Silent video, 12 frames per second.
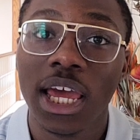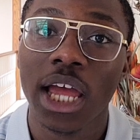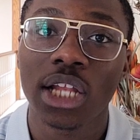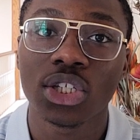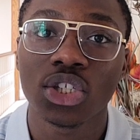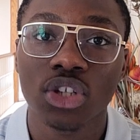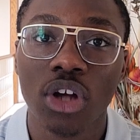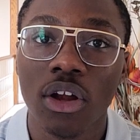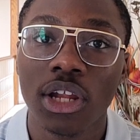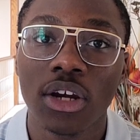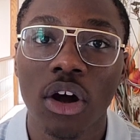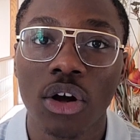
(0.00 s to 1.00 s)
install
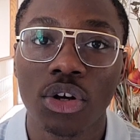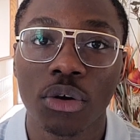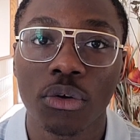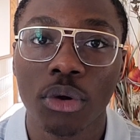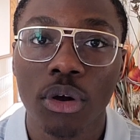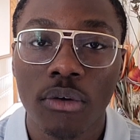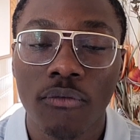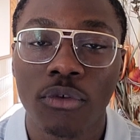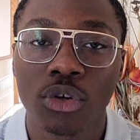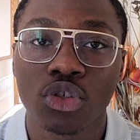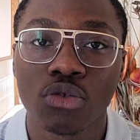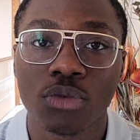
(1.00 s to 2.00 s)
it on your
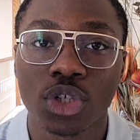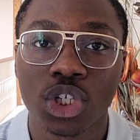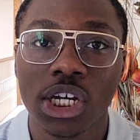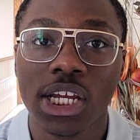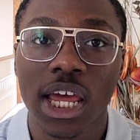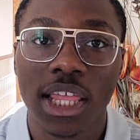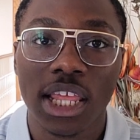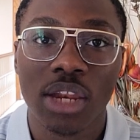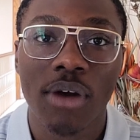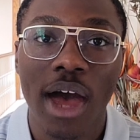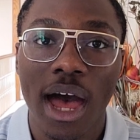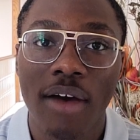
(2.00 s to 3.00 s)
virtual machine, and then you
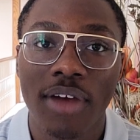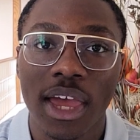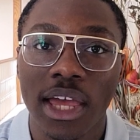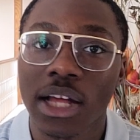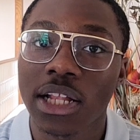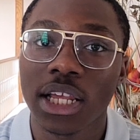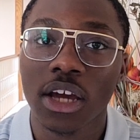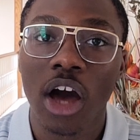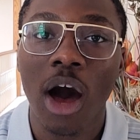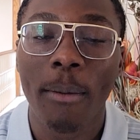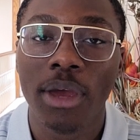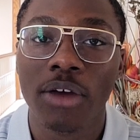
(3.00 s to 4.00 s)
have a clean
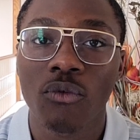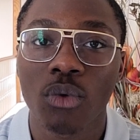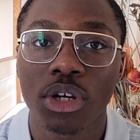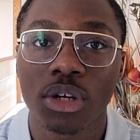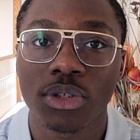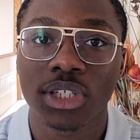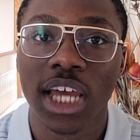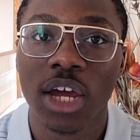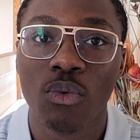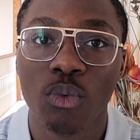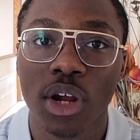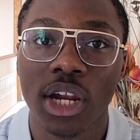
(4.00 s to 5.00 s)
copy of Windows
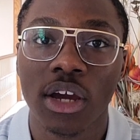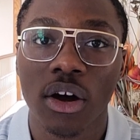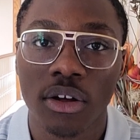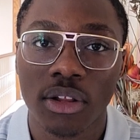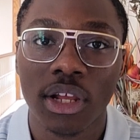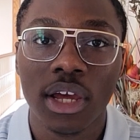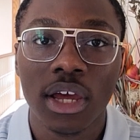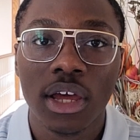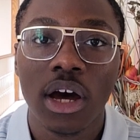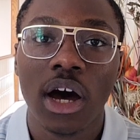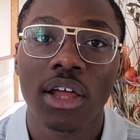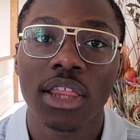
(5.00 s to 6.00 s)
10 running on
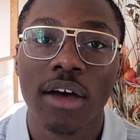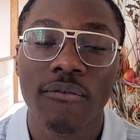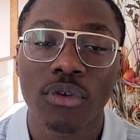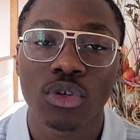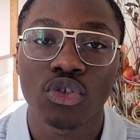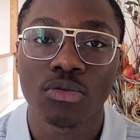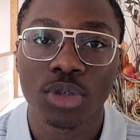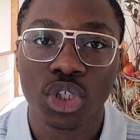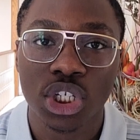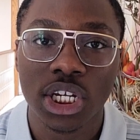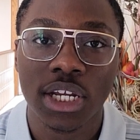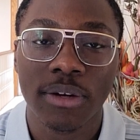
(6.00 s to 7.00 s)
that virtual
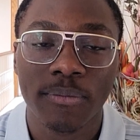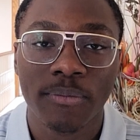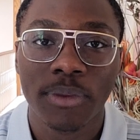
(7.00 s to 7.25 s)
machine.